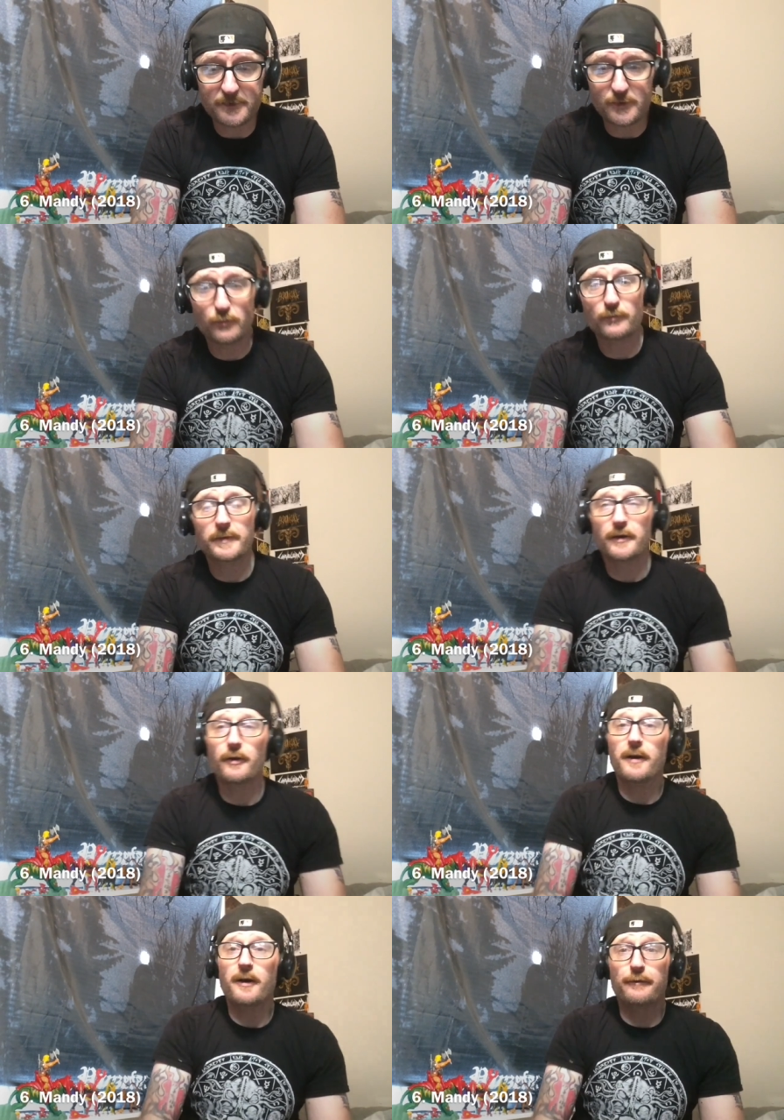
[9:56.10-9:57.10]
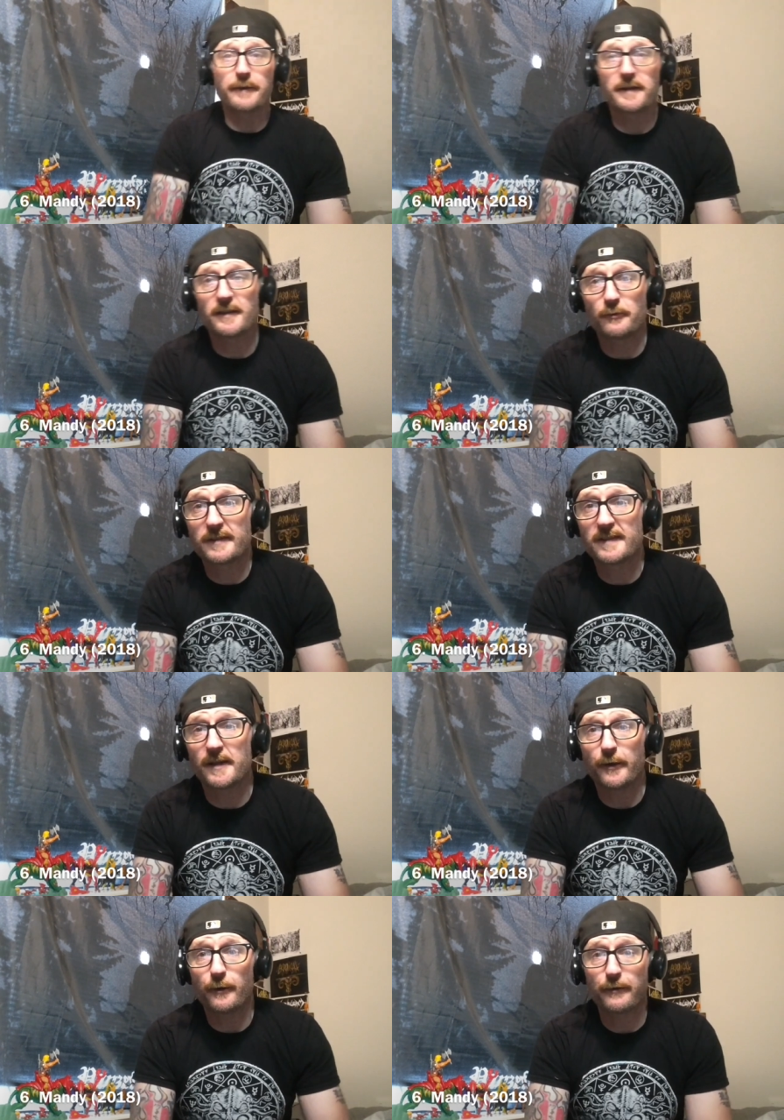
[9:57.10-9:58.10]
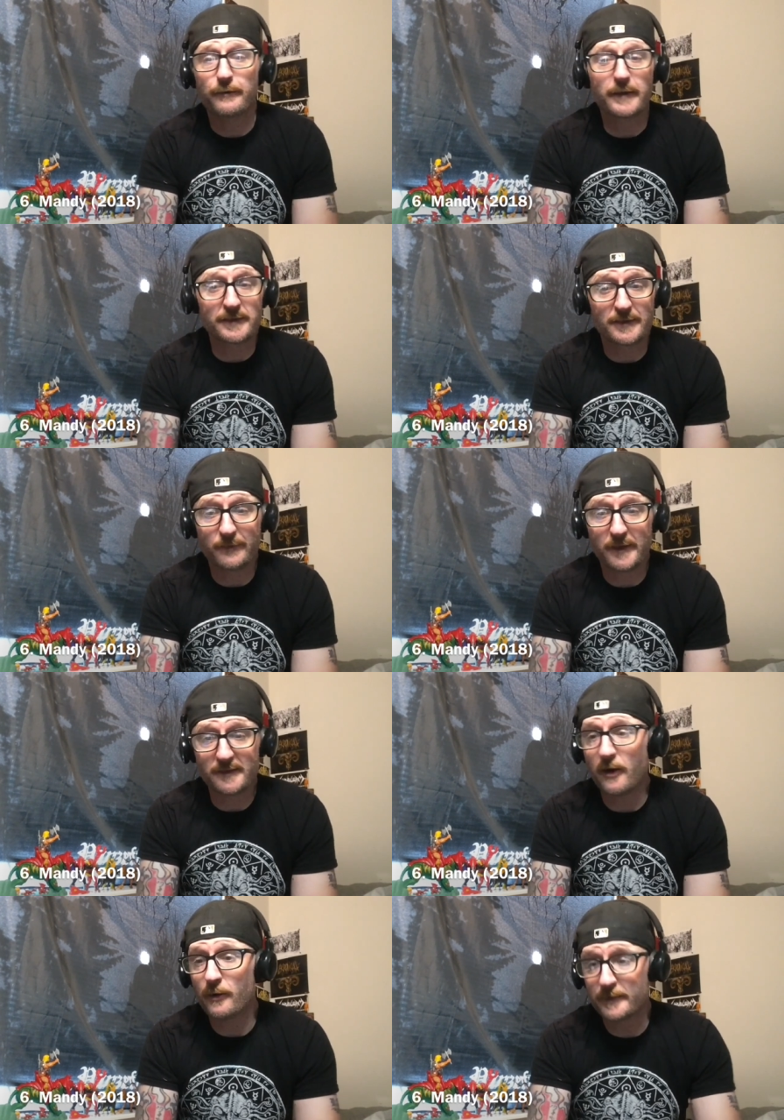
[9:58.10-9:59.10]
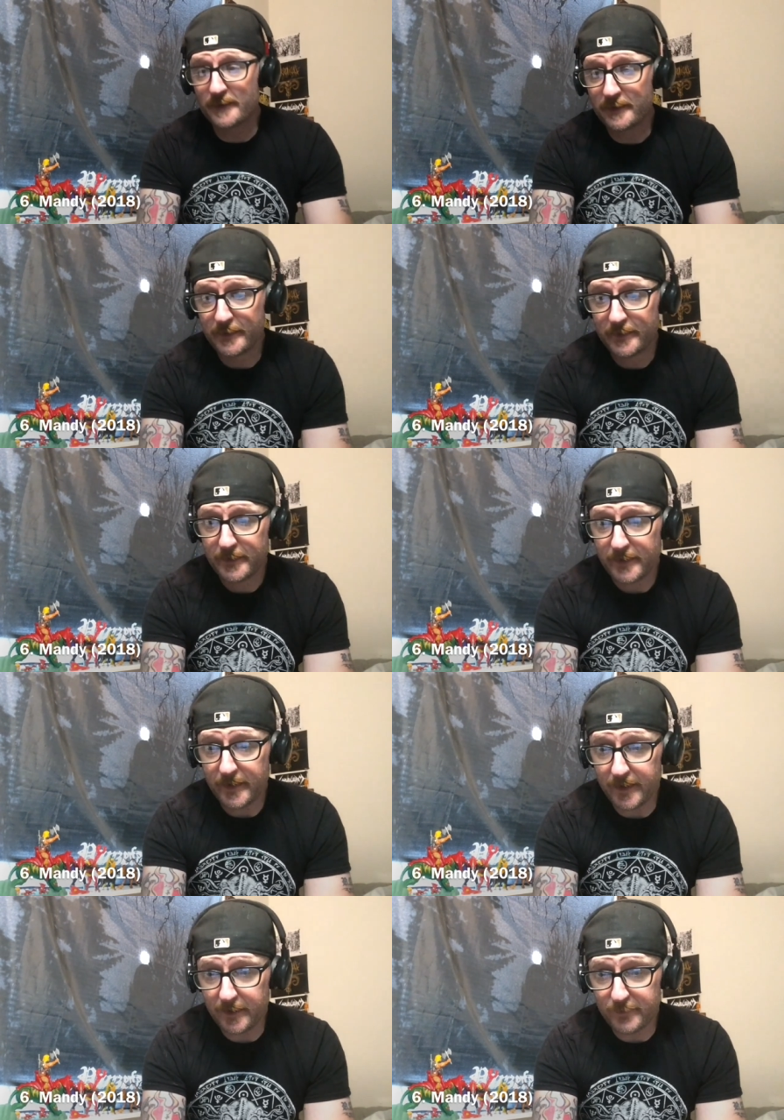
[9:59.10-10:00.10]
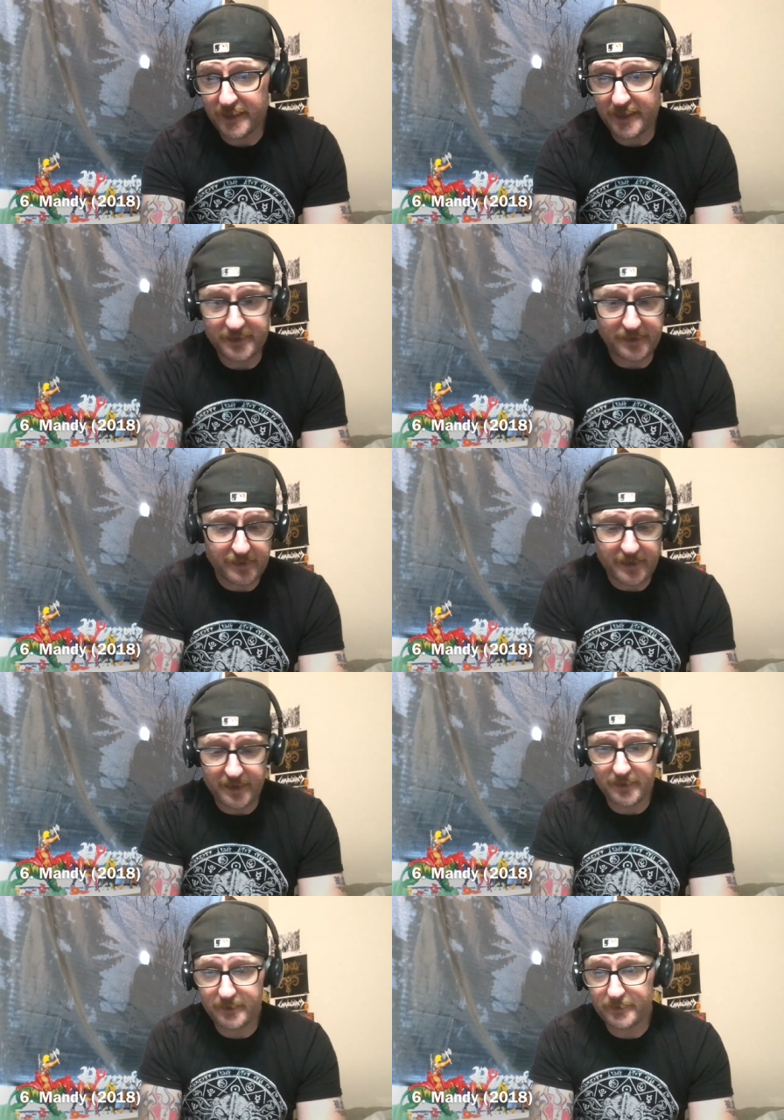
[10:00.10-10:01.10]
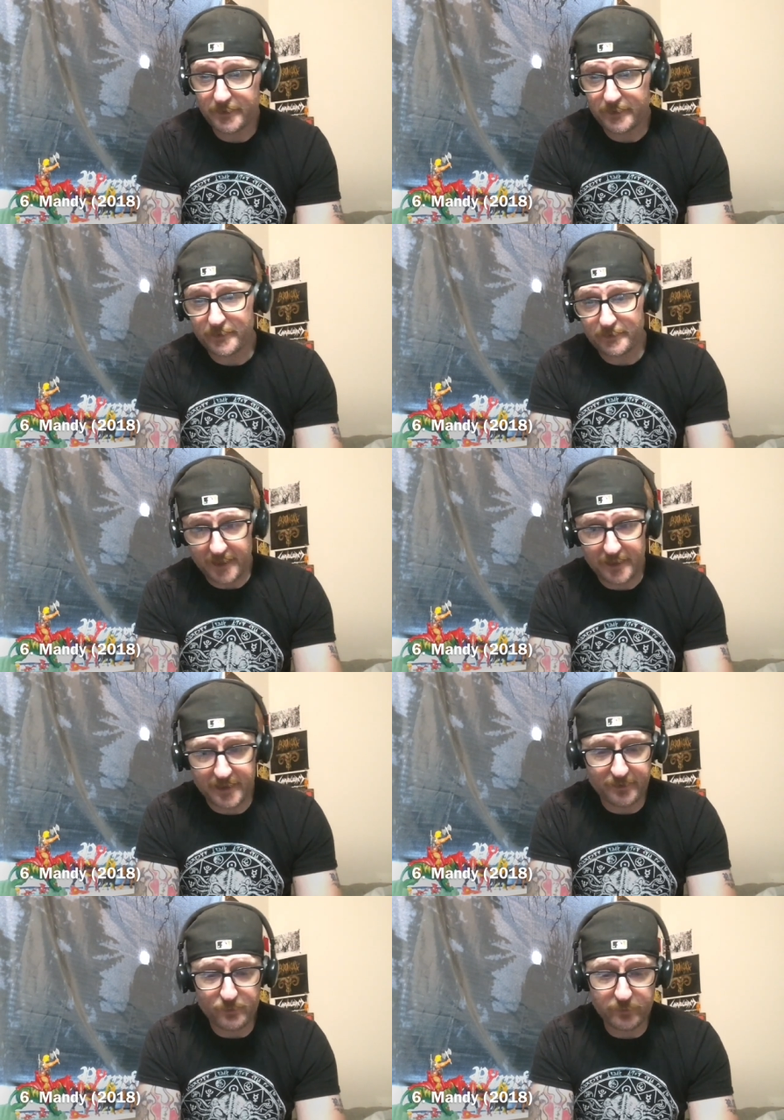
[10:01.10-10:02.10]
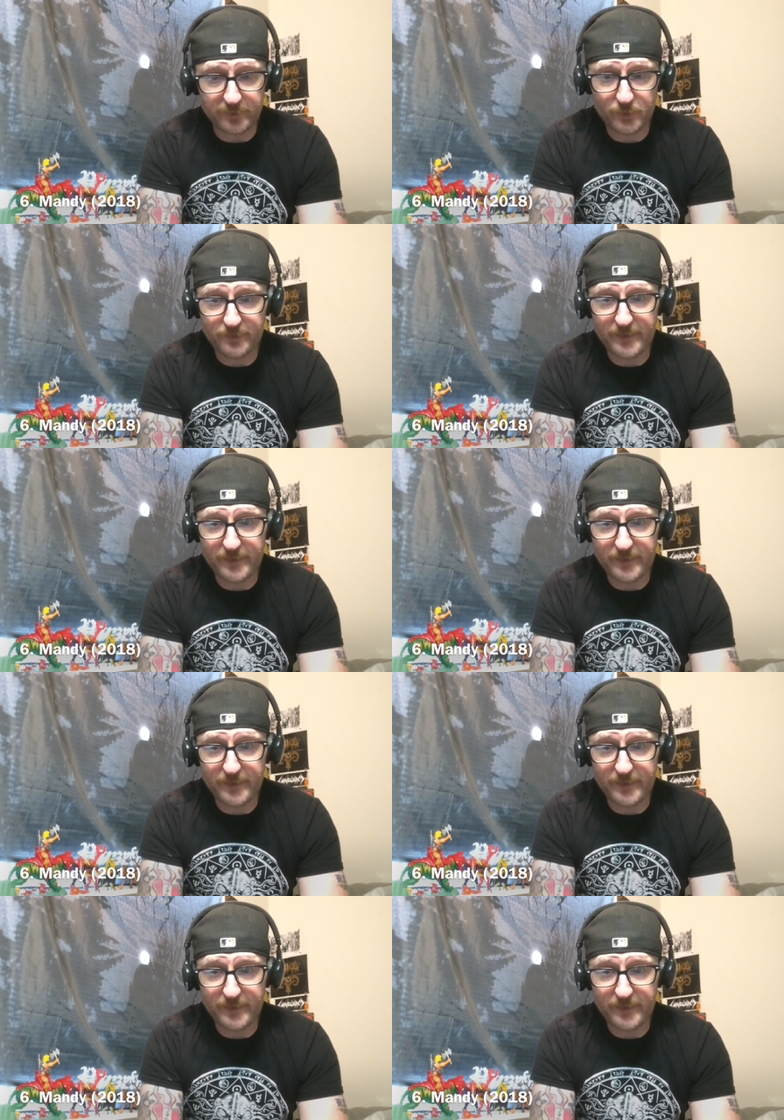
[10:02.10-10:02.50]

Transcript: do you know are things that you would see on Earth, and some things aren't. Um, the ending the ending of the movie with the